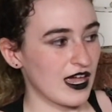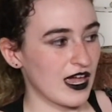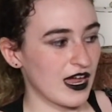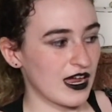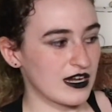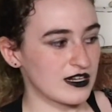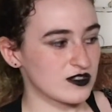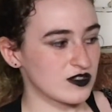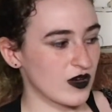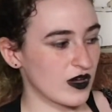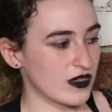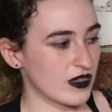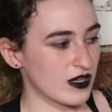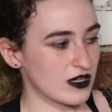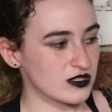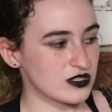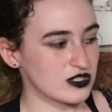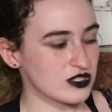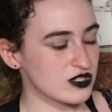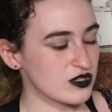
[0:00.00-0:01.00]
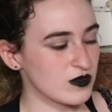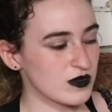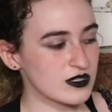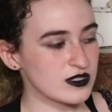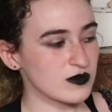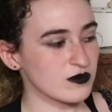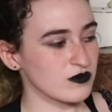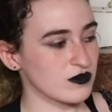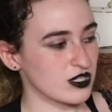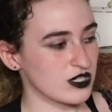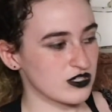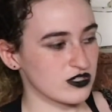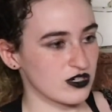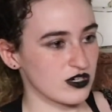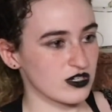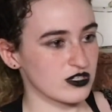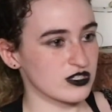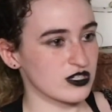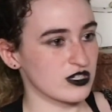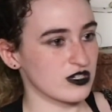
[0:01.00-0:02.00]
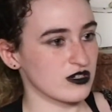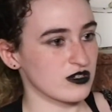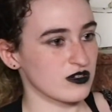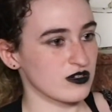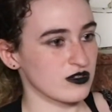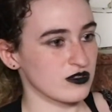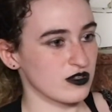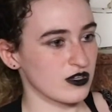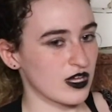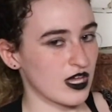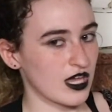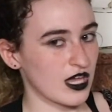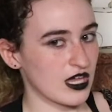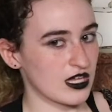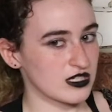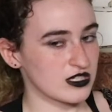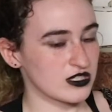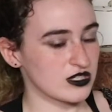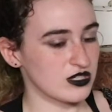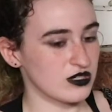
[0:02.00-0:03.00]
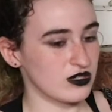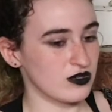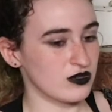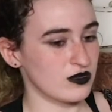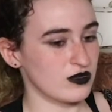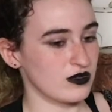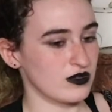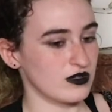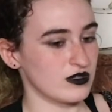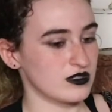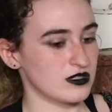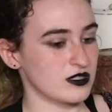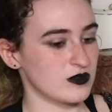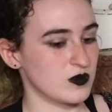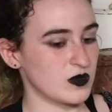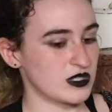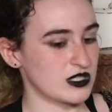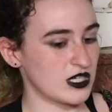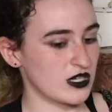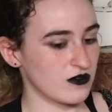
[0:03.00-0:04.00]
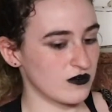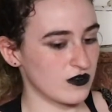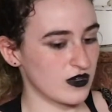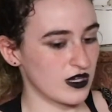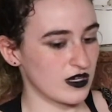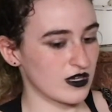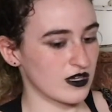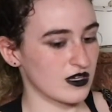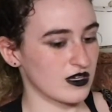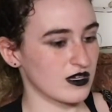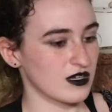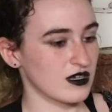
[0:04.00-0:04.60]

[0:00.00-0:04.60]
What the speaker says: And so I think just doing some research and looking into specific